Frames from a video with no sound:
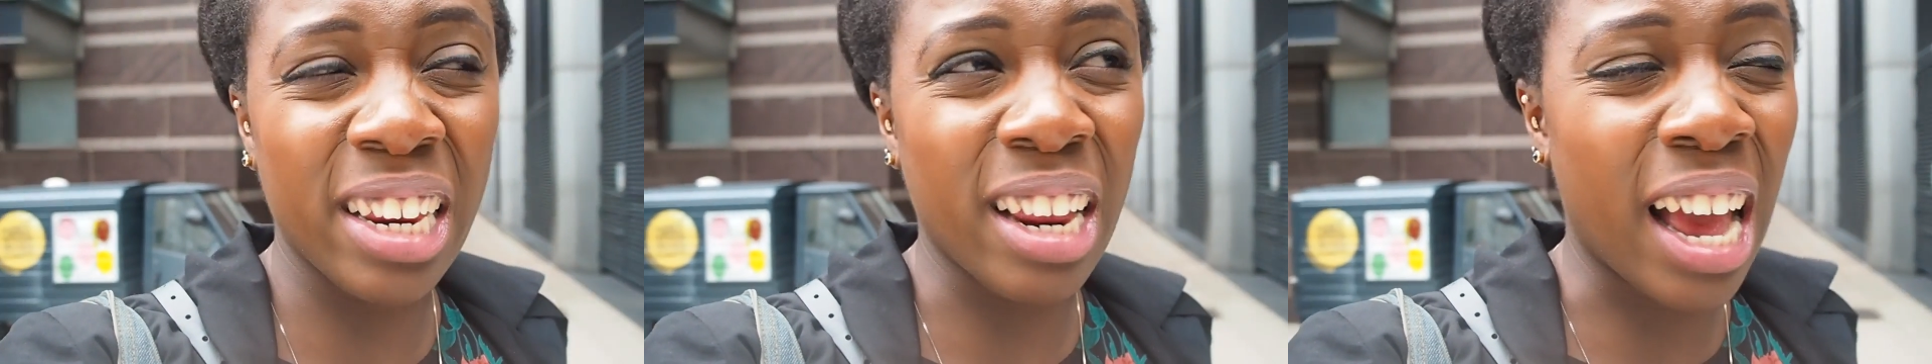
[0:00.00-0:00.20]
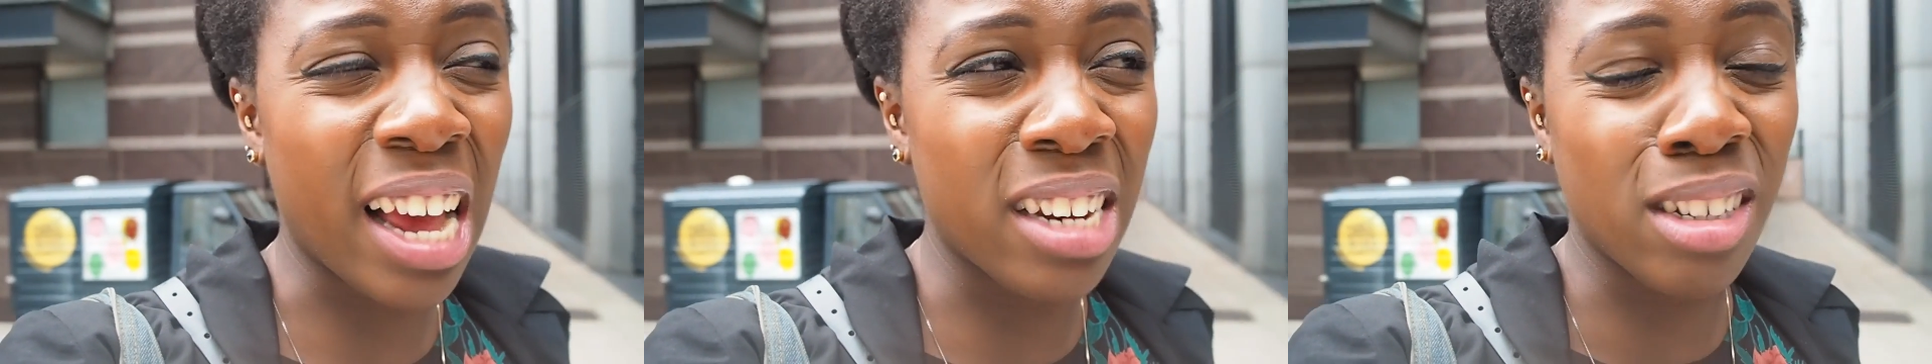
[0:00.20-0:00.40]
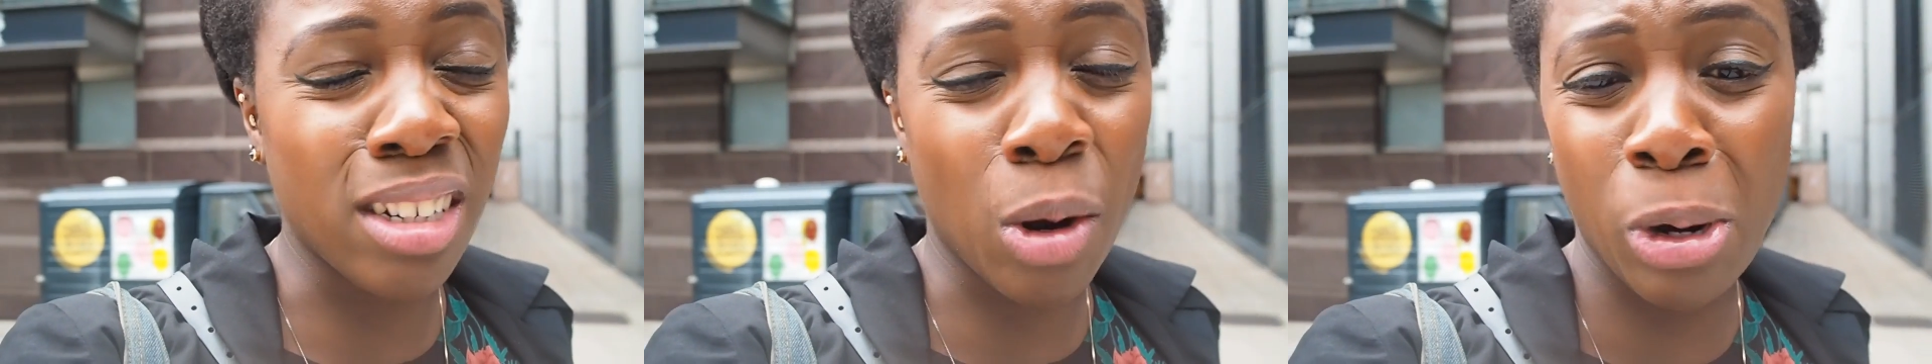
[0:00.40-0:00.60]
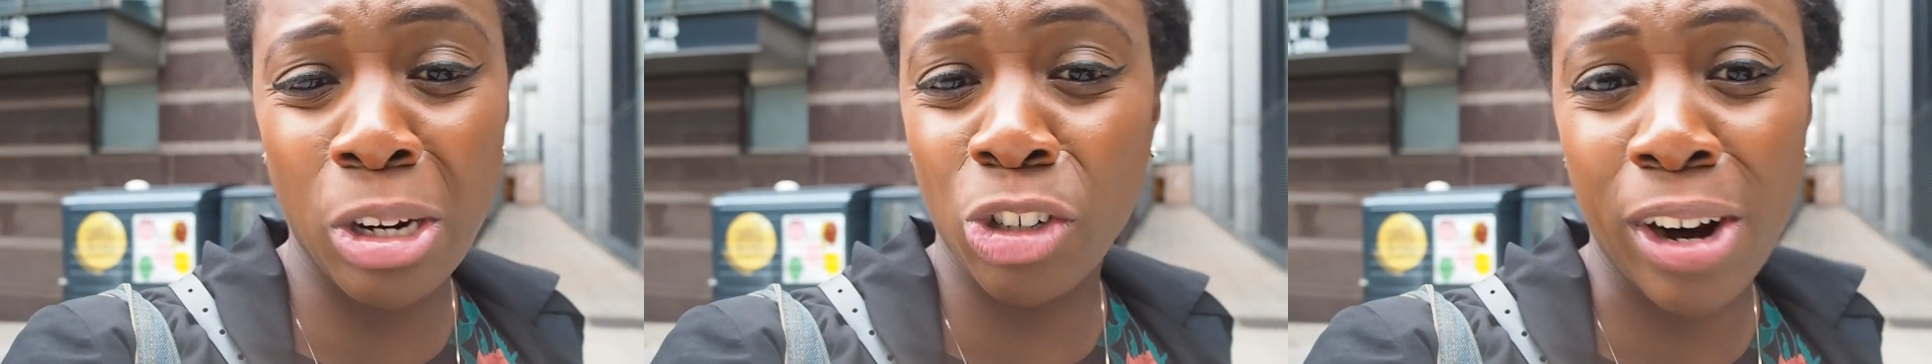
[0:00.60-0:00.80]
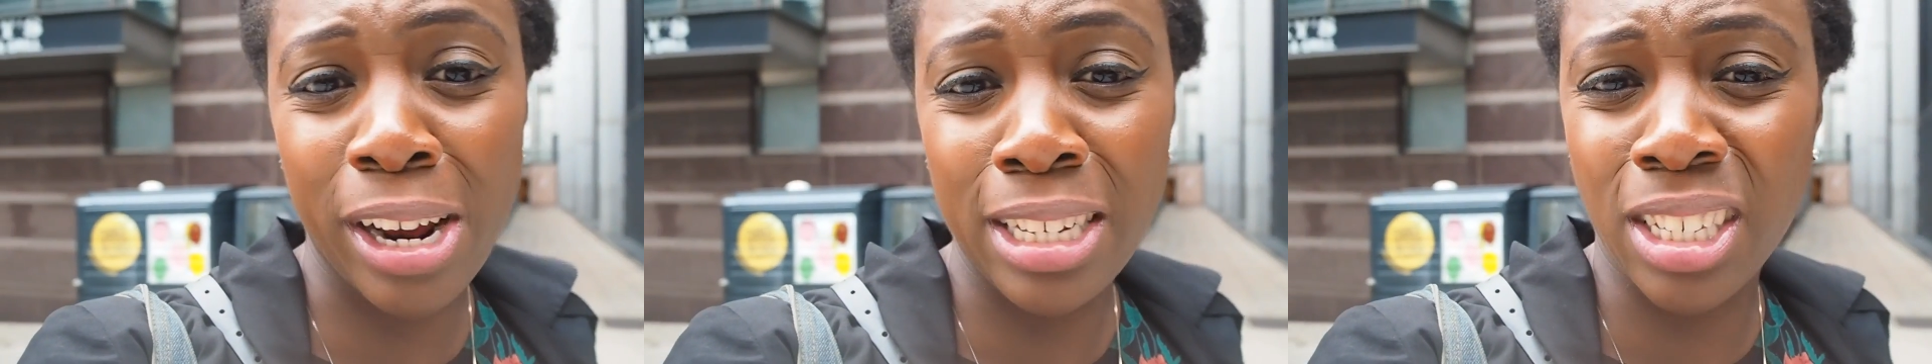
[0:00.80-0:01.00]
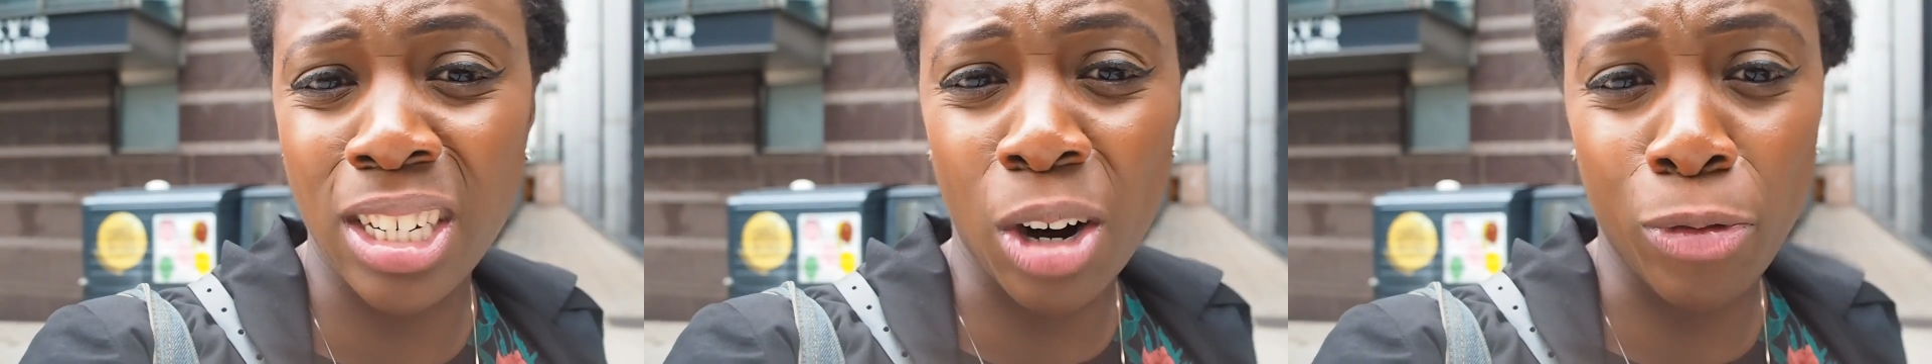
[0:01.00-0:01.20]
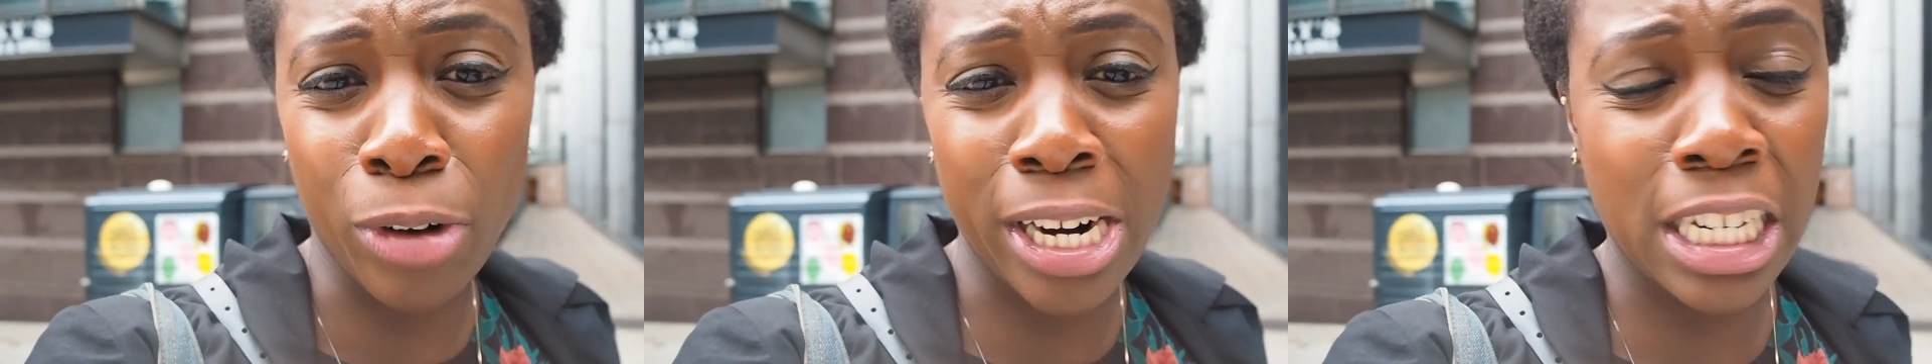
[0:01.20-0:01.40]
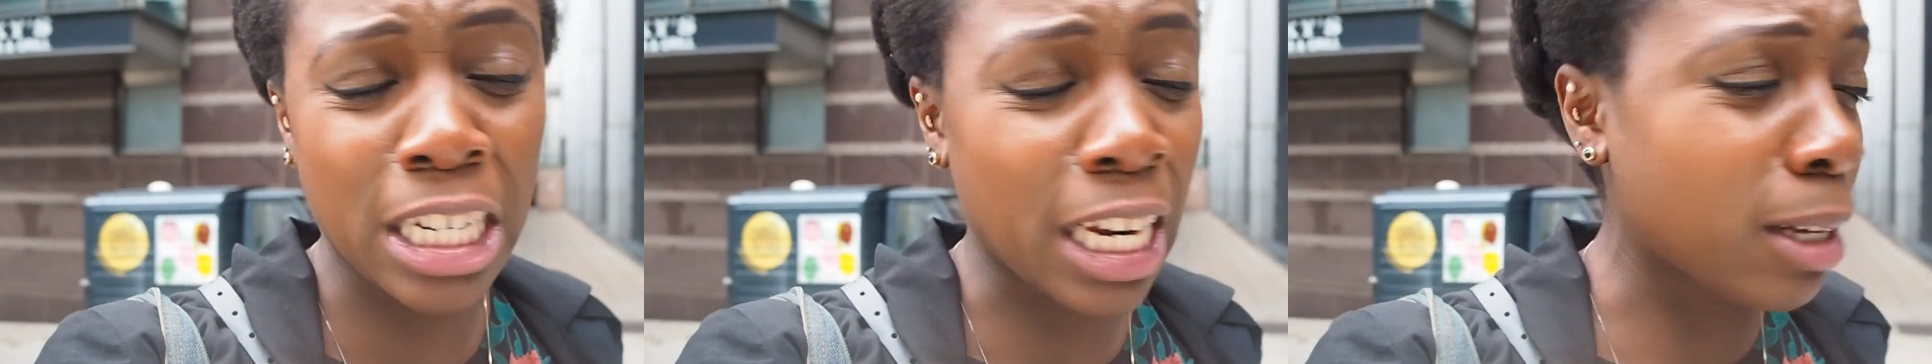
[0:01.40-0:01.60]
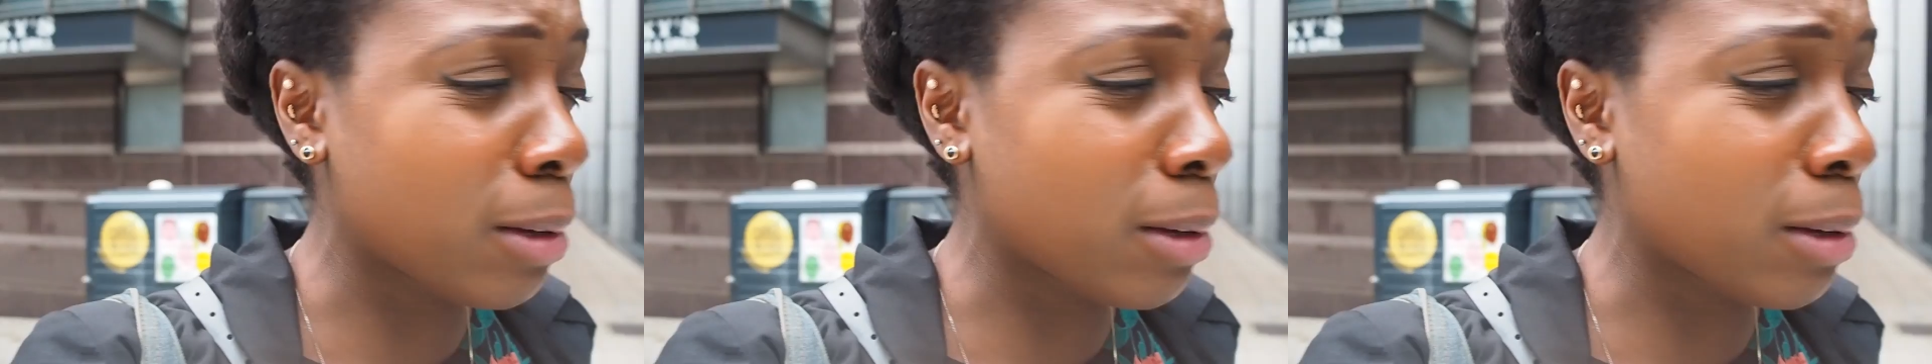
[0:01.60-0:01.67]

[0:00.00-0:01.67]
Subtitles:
and I wanna try and start reading.